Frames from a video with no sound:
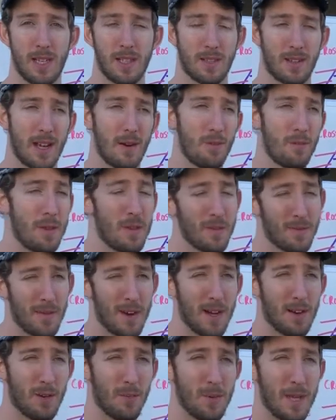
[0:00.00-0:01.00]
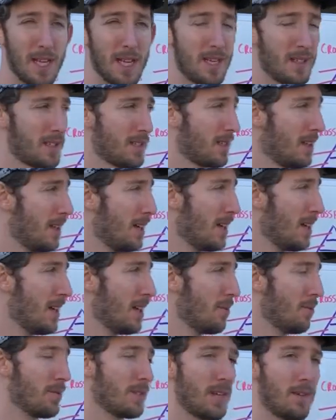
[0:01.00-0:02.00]
So that would be the final piece
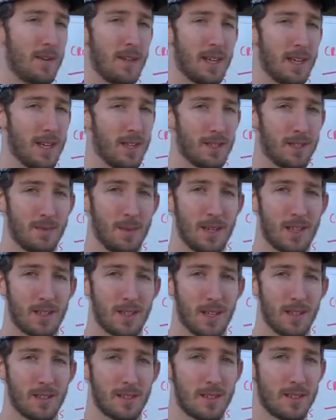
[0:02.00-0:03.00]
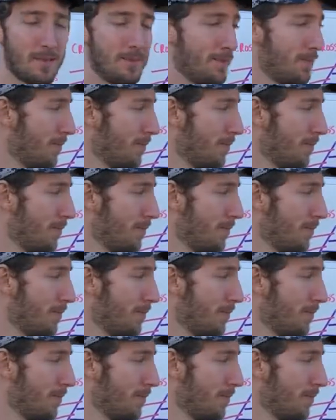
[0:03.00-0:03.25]
once everything else makes sense.